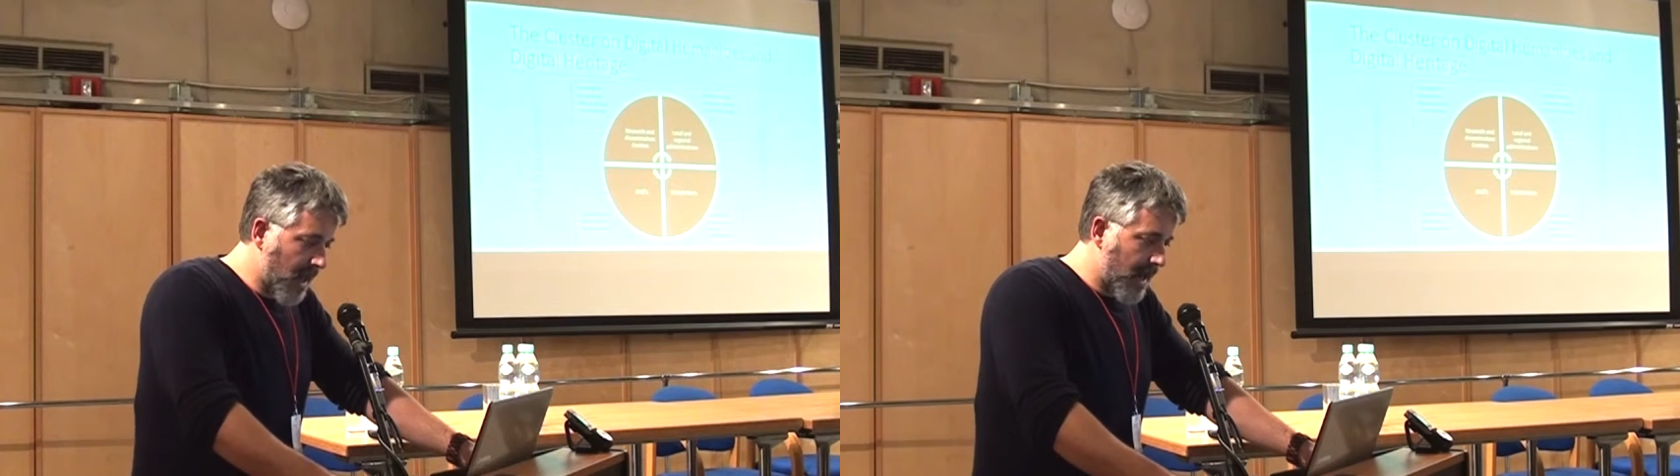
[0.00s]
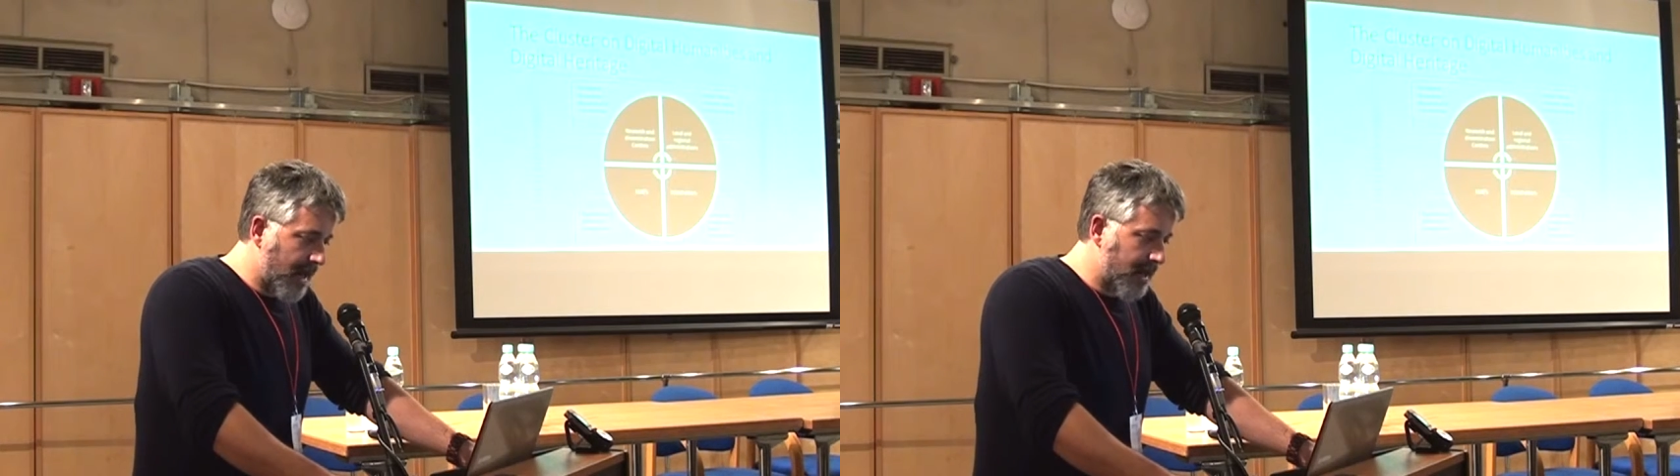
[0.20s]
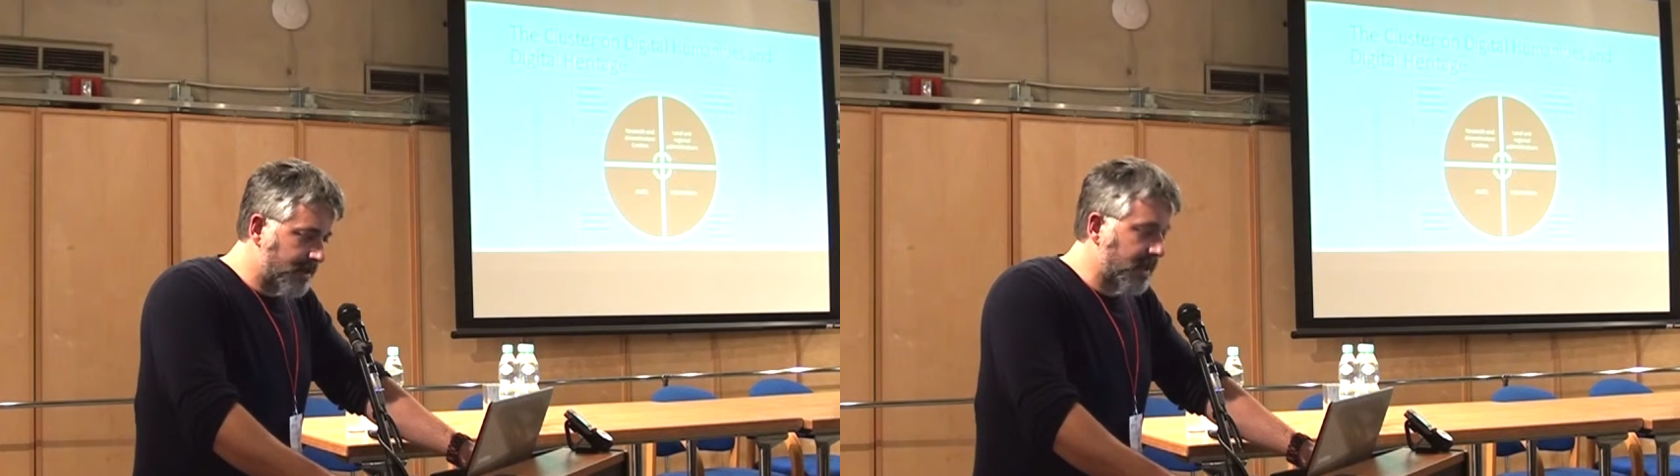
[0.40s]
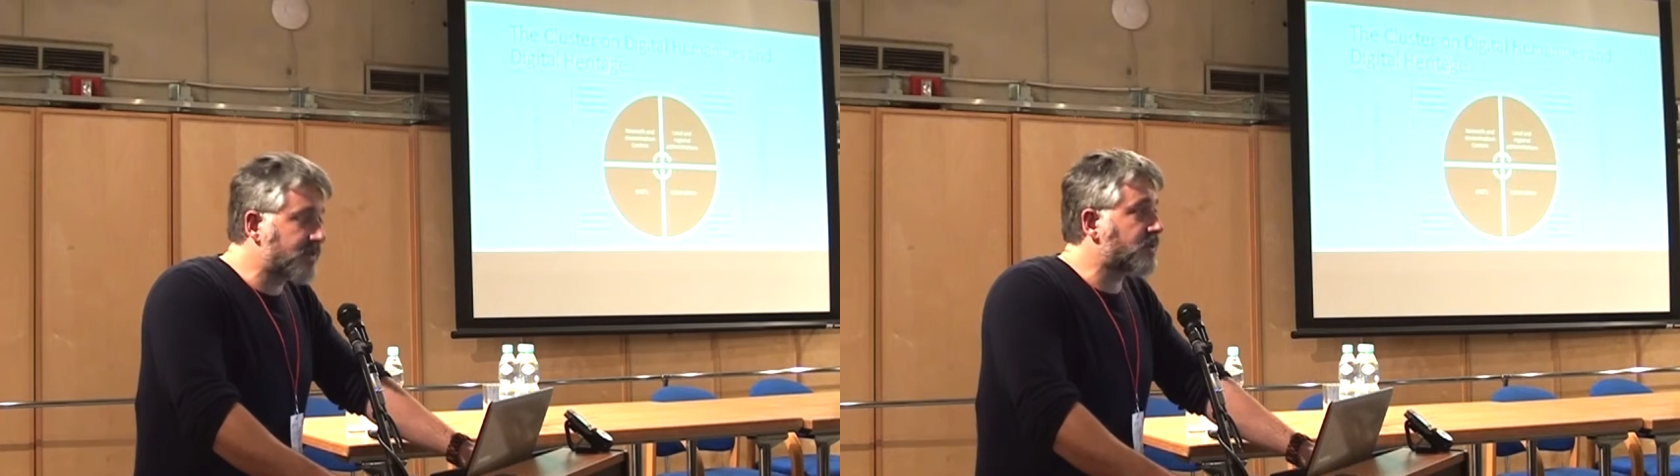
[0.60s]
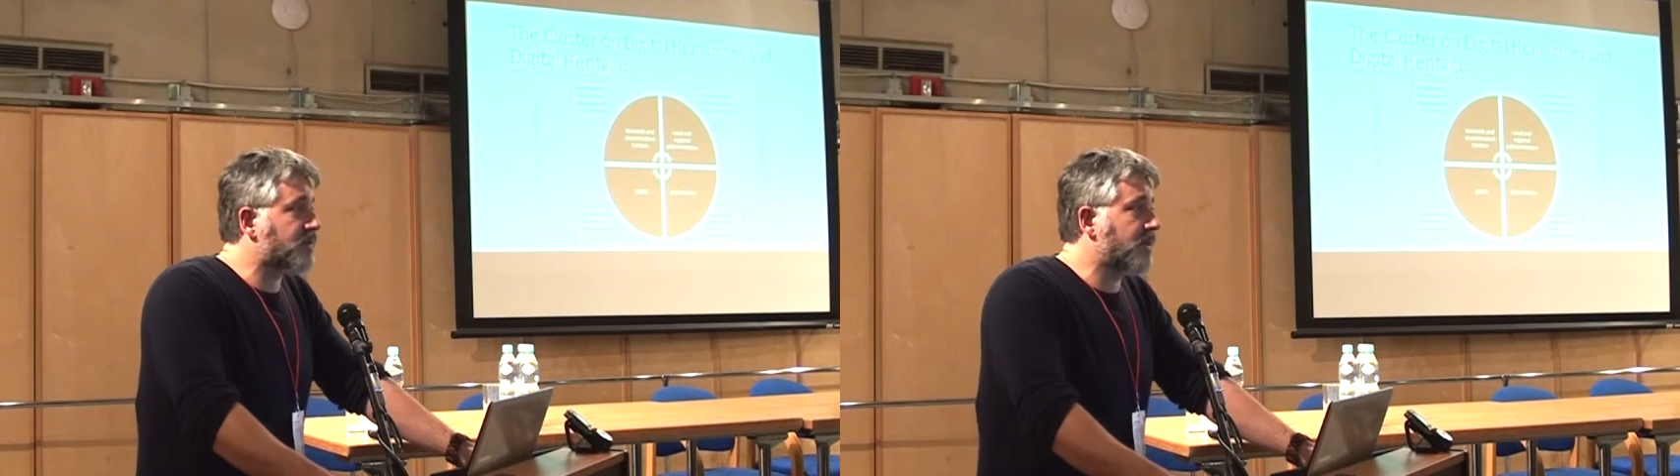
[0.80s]
uh, the
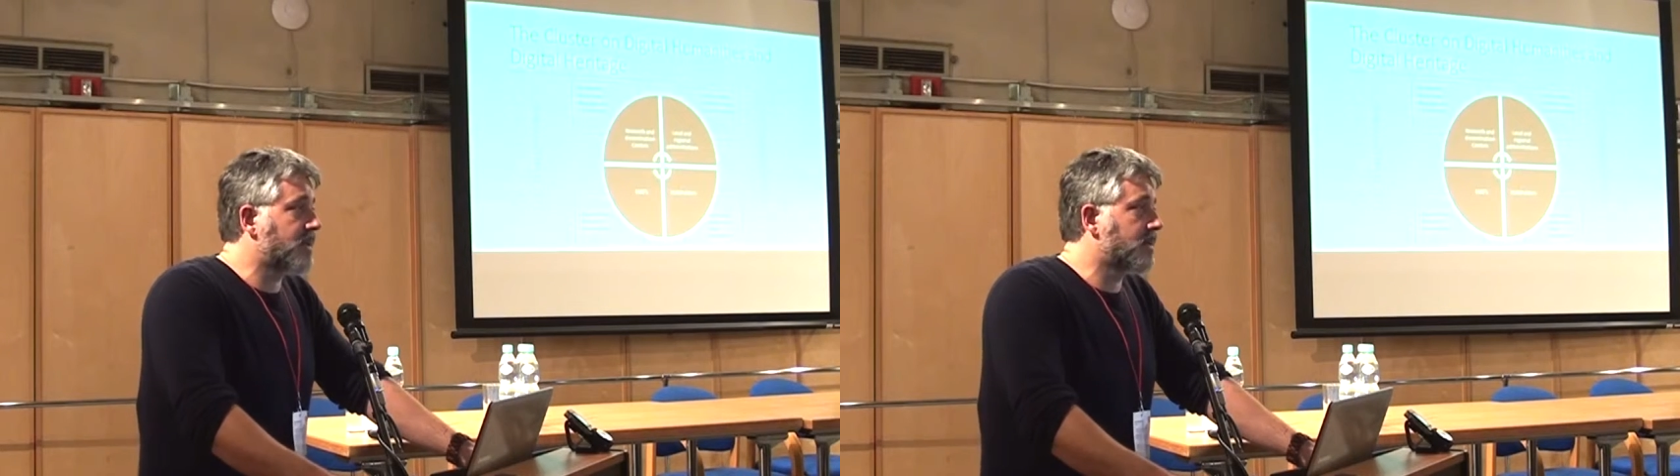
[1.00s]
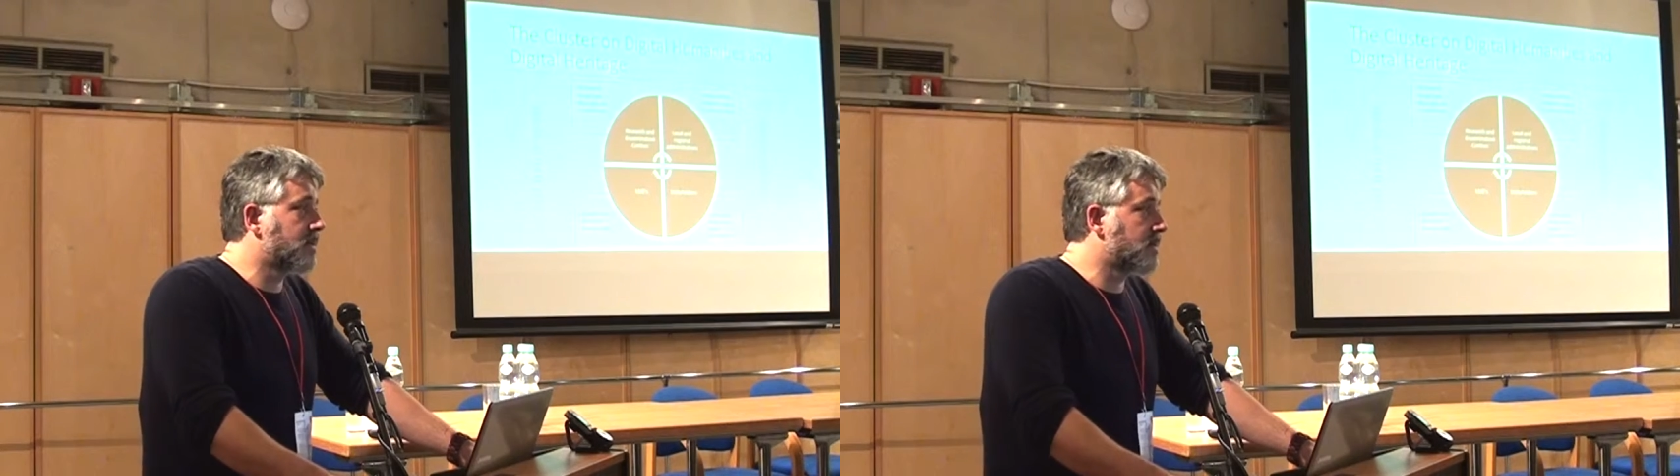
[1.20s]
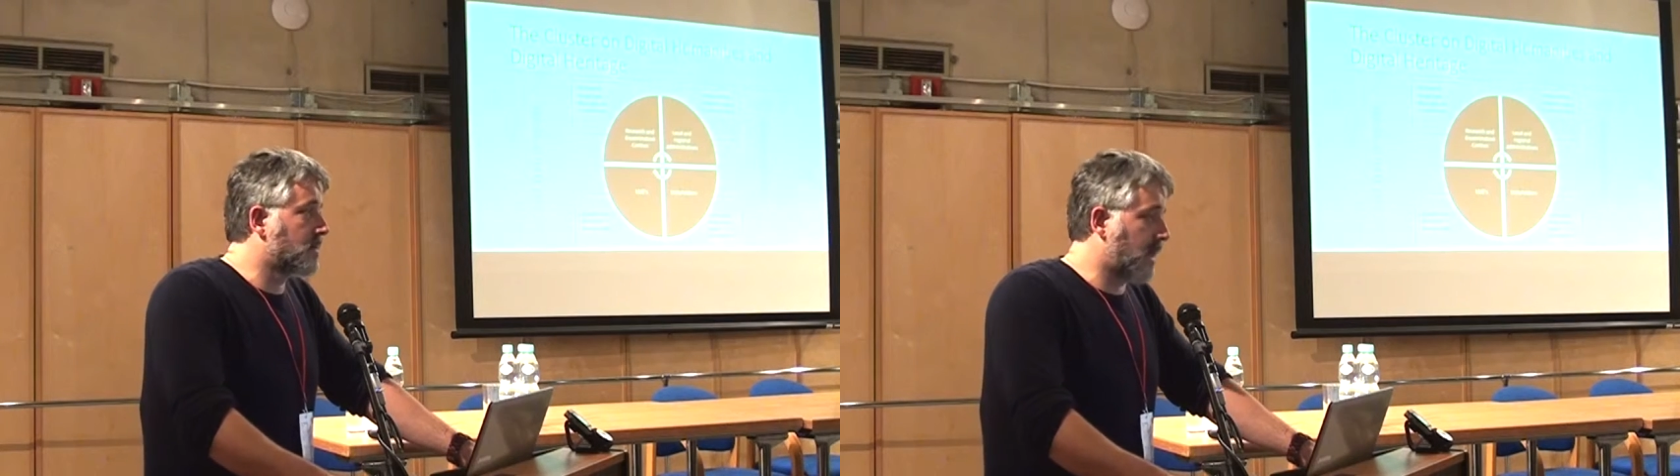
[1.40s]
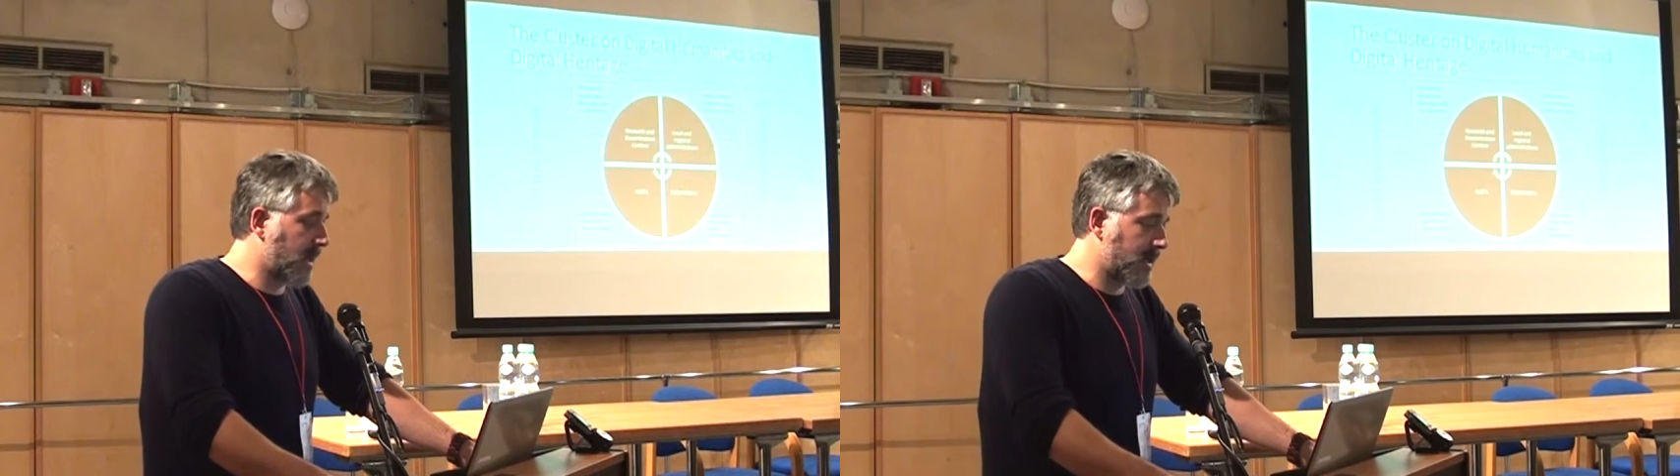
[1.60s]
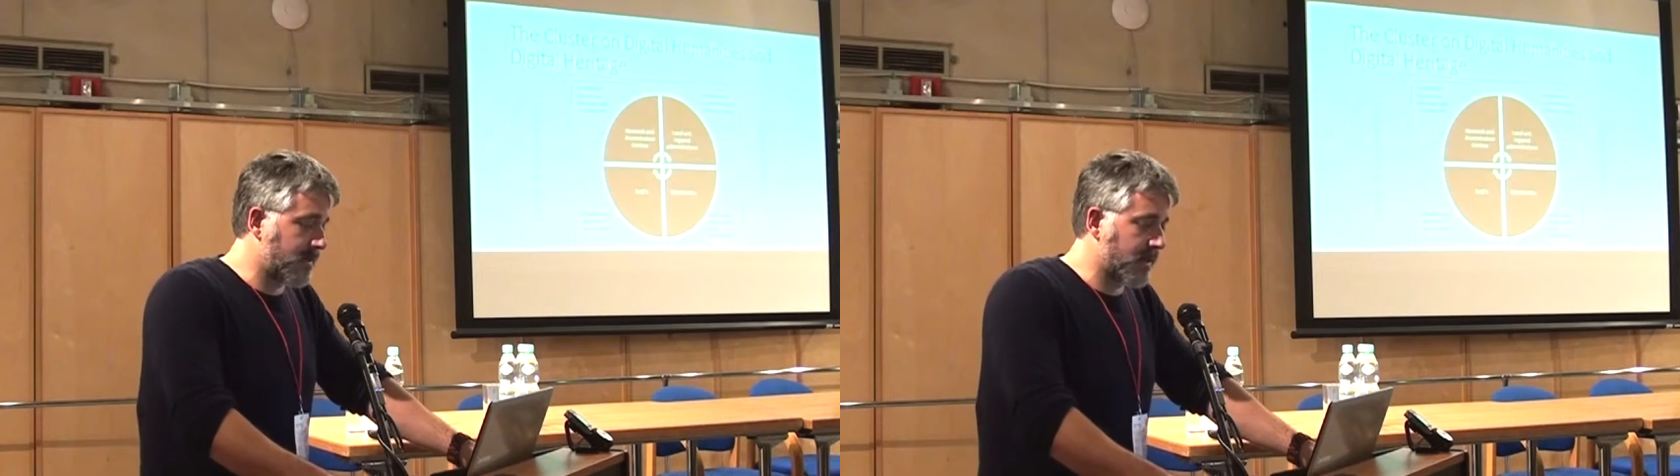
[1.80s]
industry
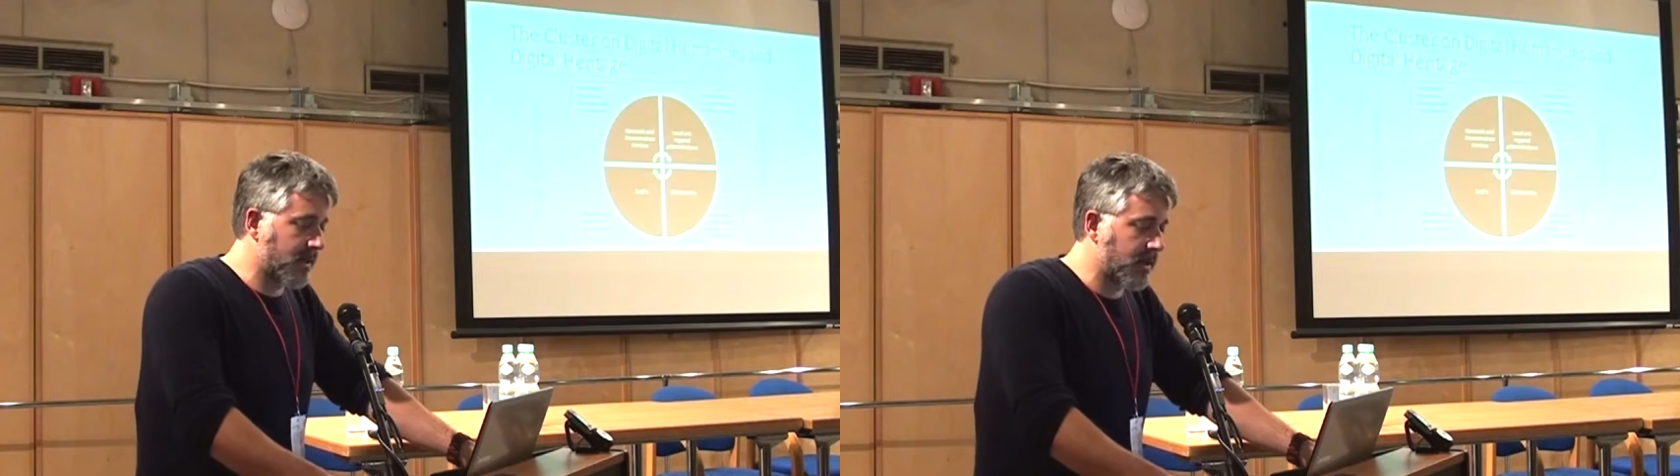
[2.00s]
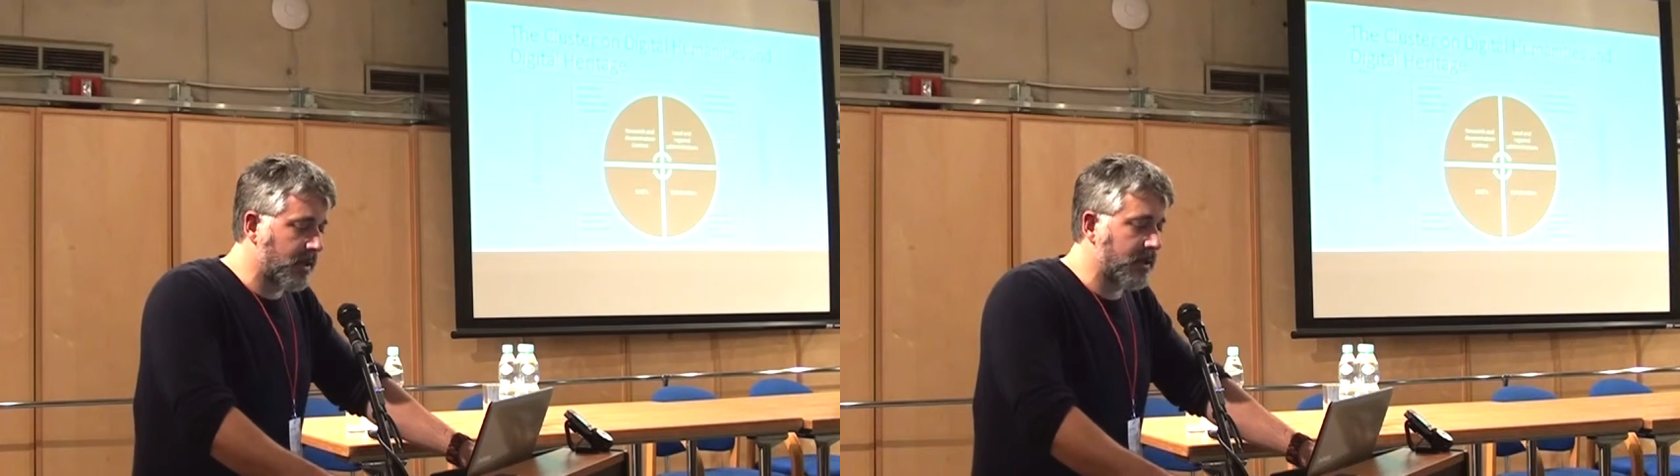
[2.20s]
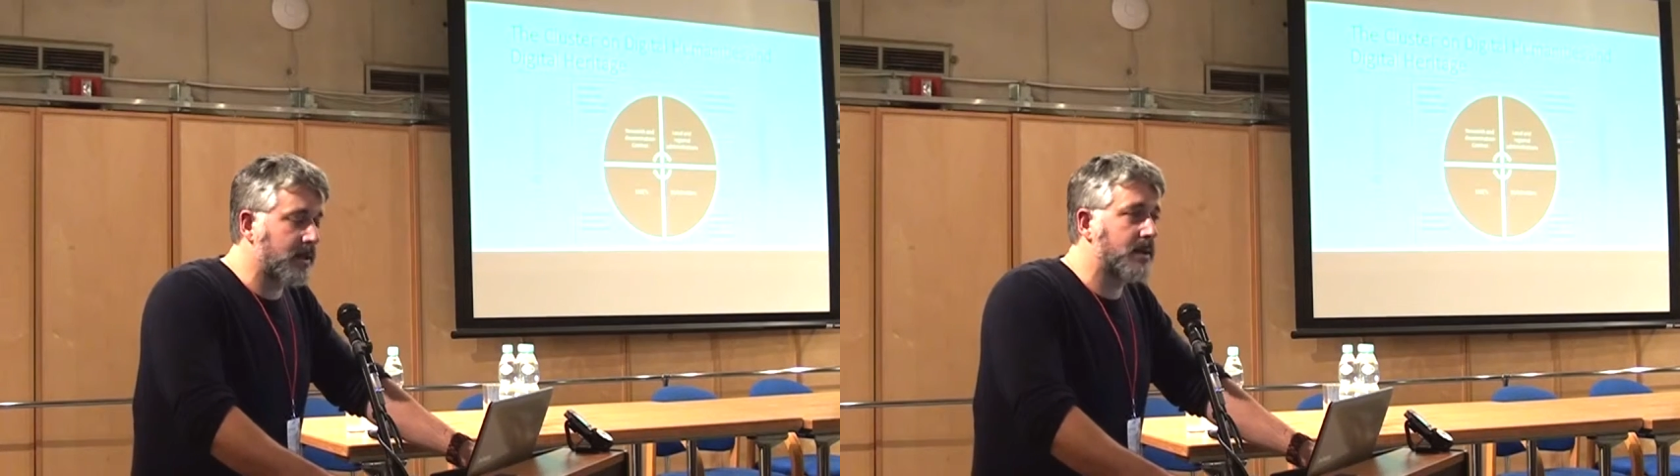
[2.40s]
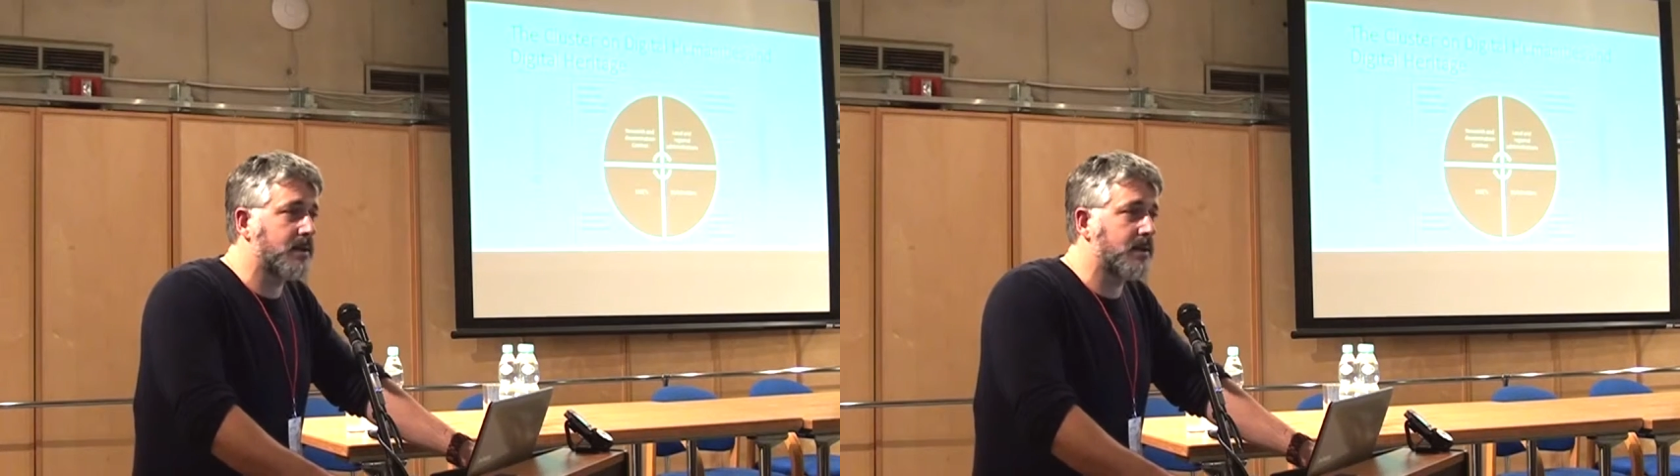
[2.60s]
and the uh,